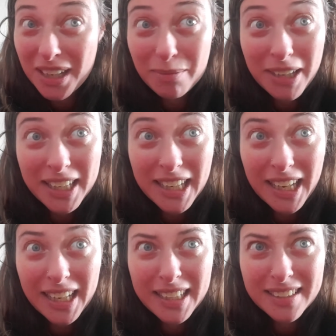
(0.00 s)
I made
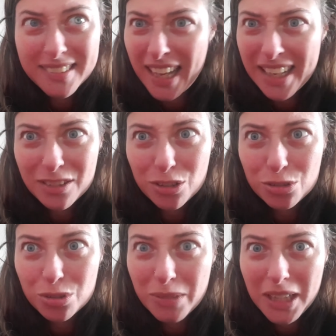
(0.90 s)
like 10
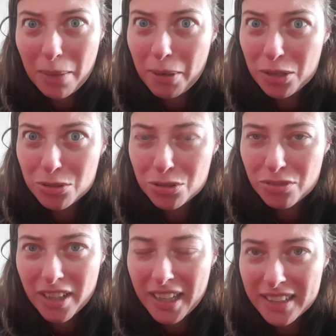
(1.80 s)
social media posts
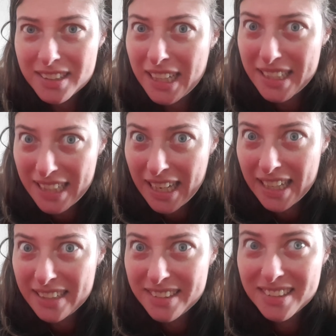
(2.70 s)
for the next 10
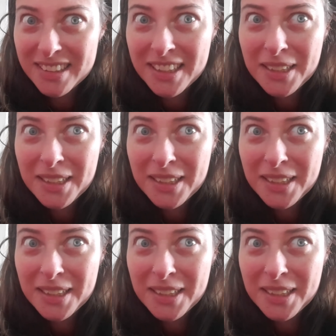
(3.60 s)
days.